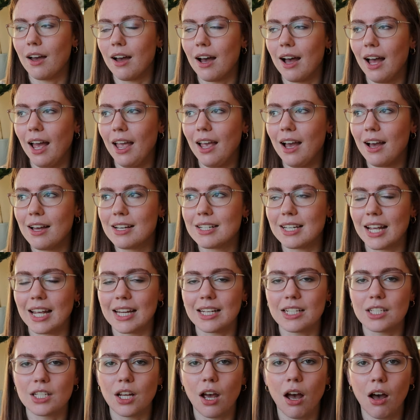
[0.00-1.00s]
I had
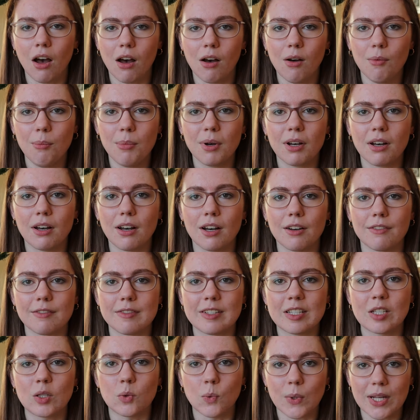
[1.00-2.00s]
a tub of
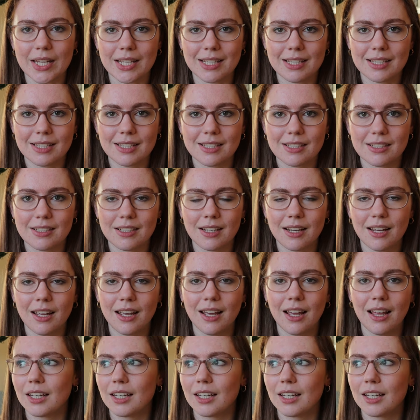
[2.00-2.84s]
sweets